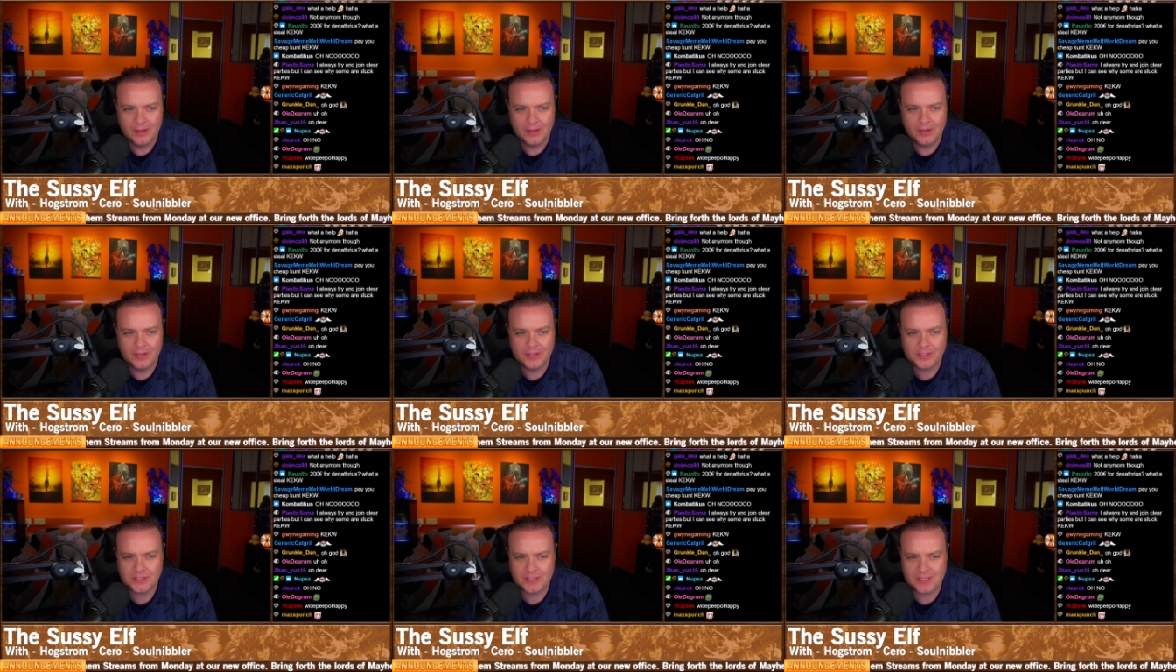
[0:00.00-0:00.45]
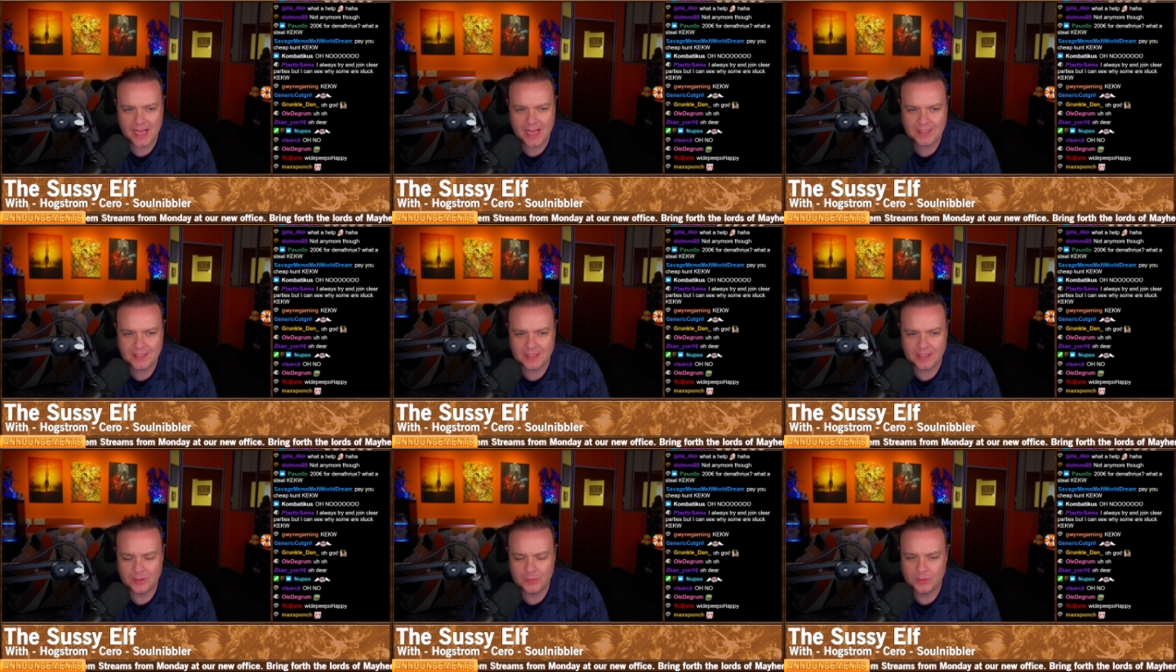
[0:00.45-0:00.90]
Her
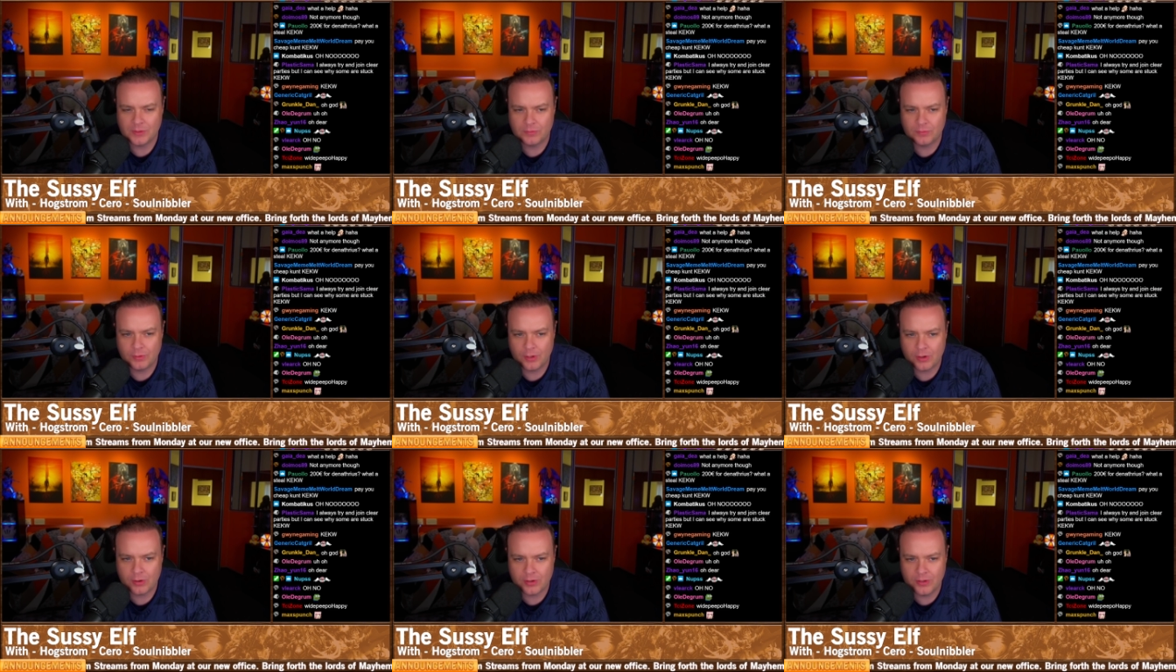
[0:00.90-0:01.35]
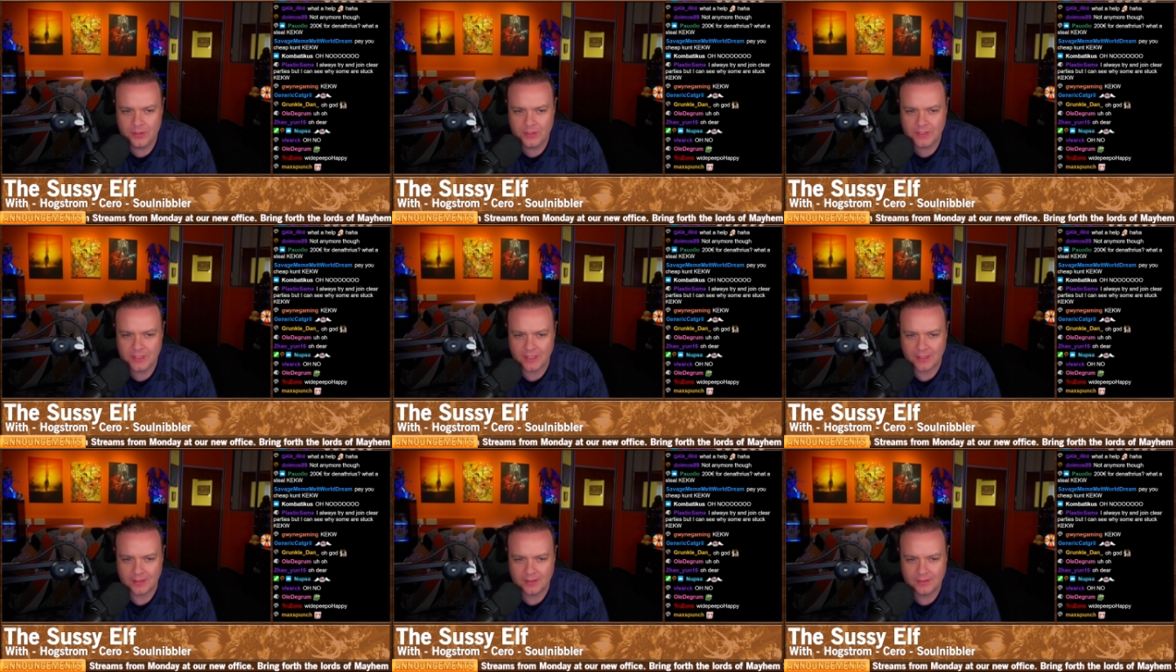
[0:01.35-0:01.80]
static was
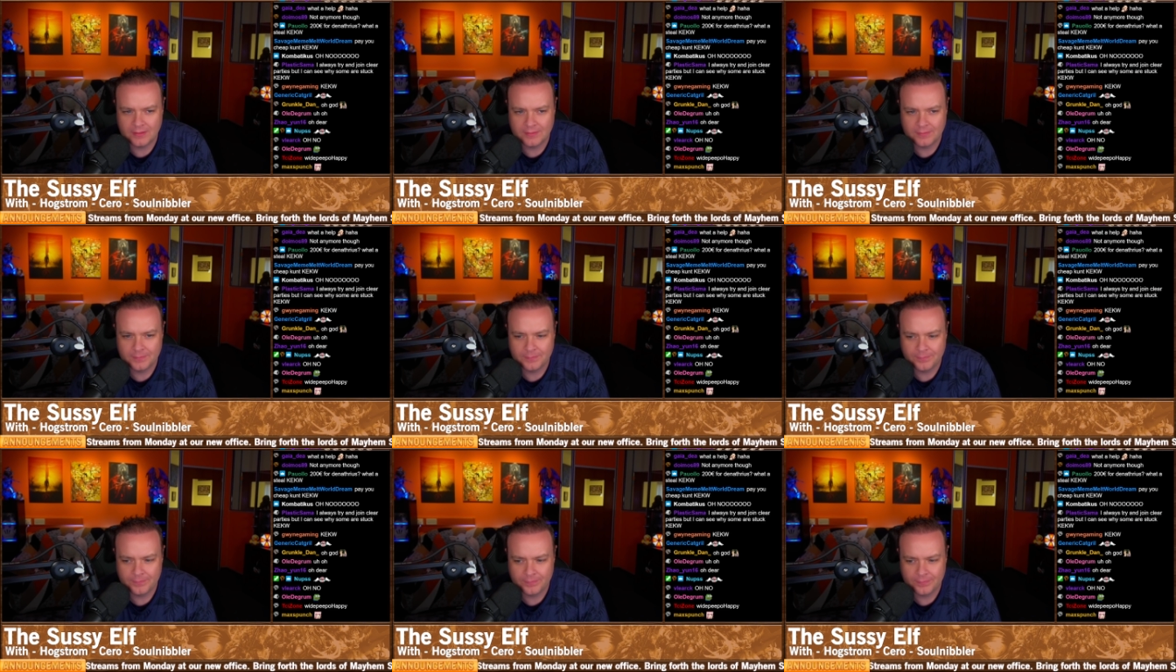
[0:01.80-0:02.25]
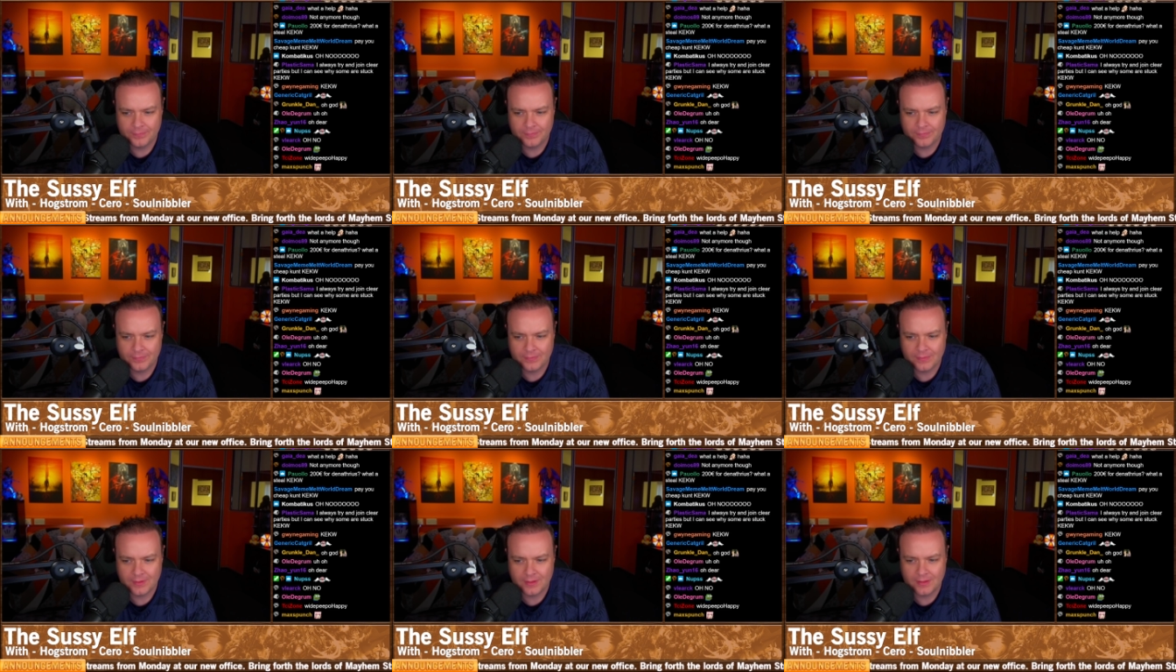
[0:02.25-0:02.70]
recruiting.
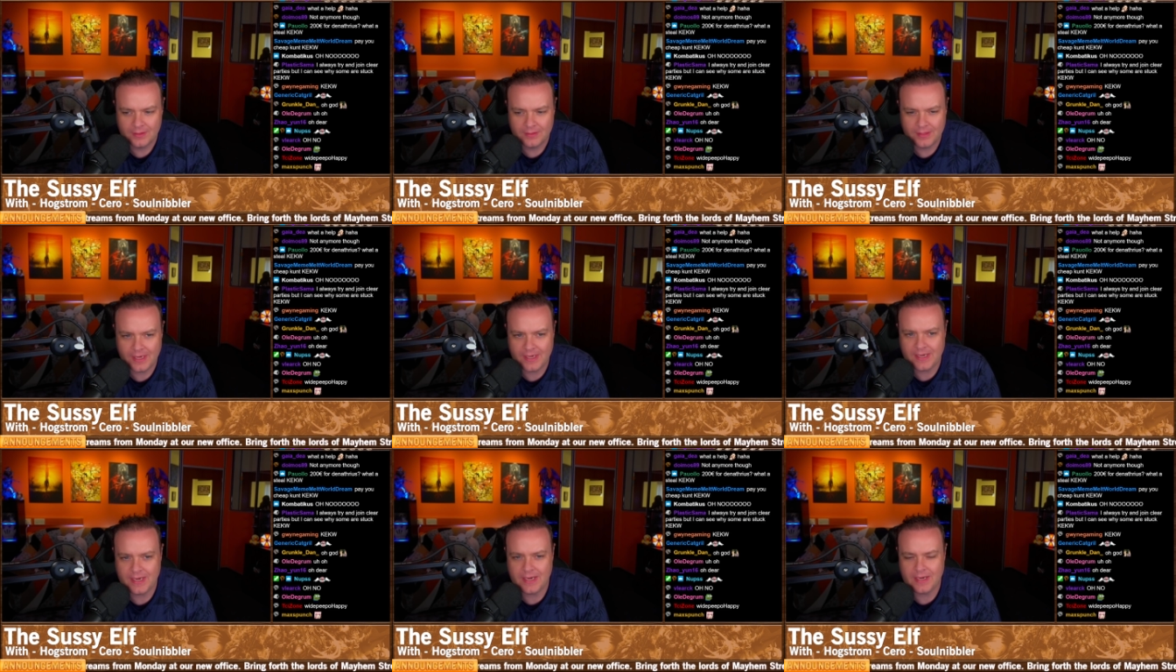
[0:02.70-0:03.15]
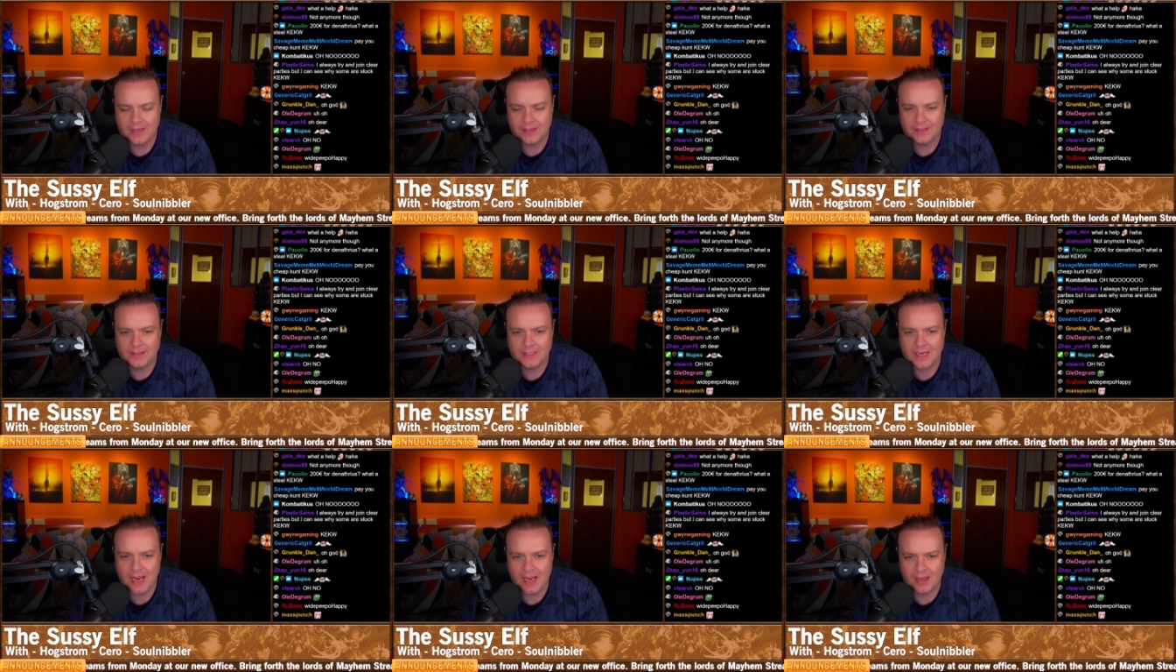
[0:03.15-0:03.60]
They needed
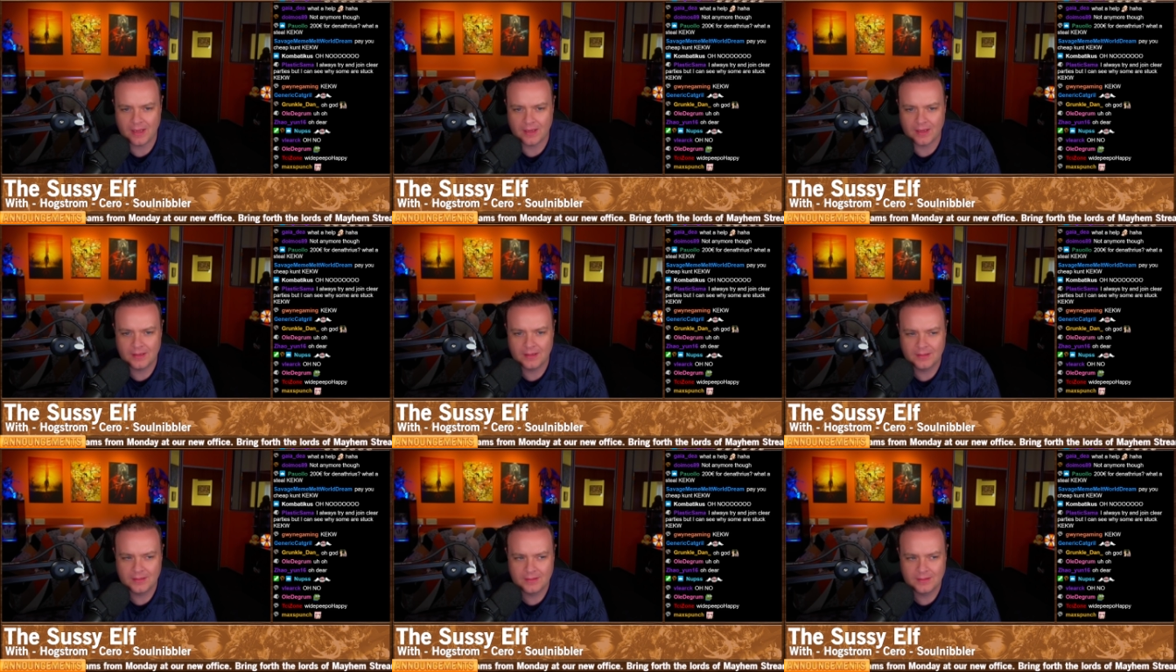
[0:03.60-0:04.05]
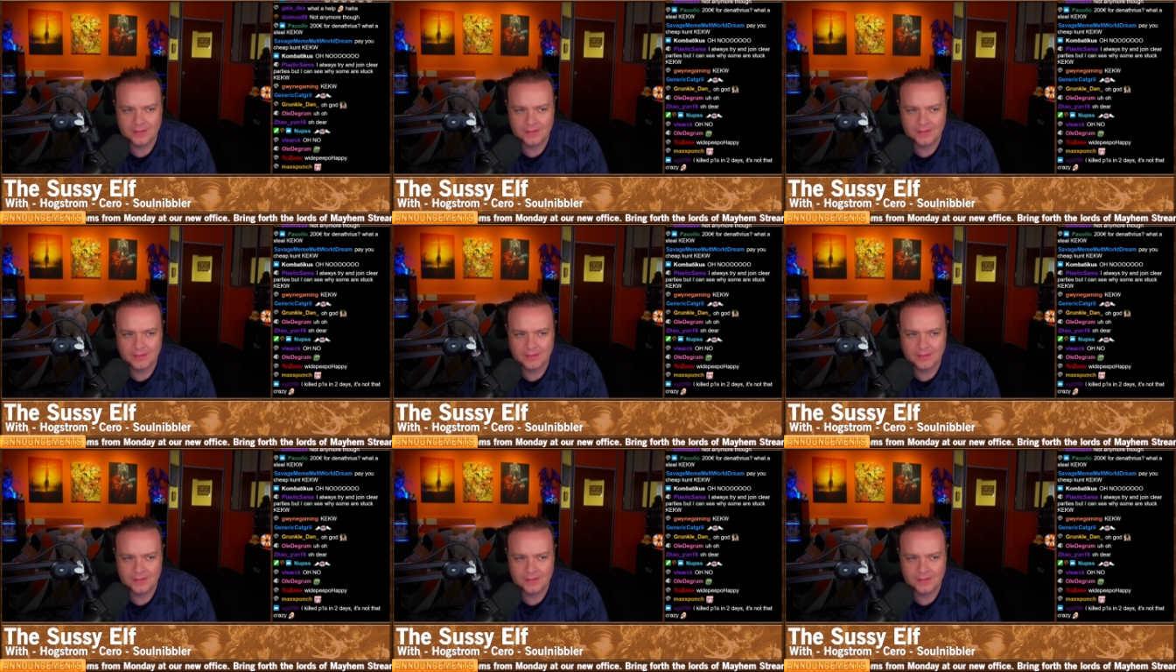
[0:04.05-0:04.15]
a tank.